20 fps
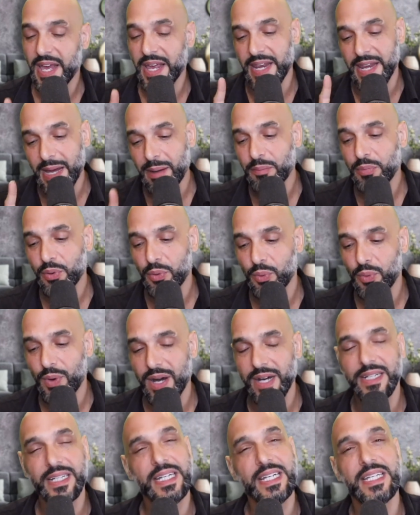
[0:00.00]
Number
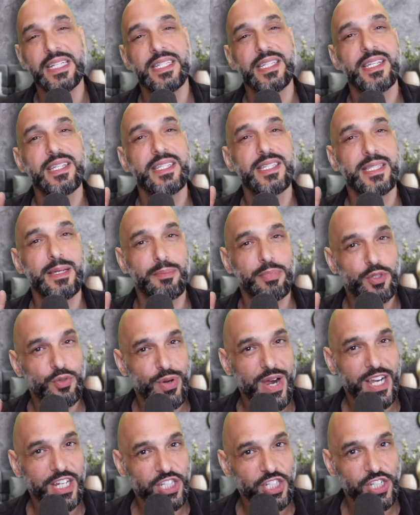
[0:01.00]
one is
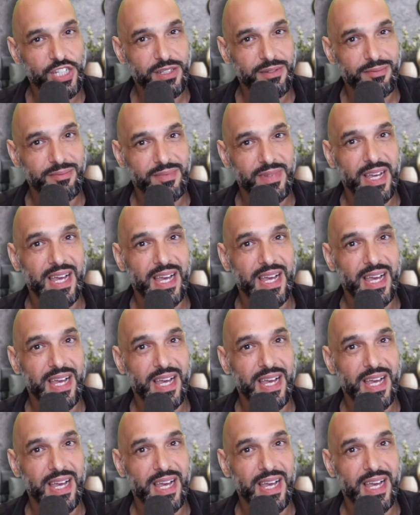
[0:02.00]
subtraction,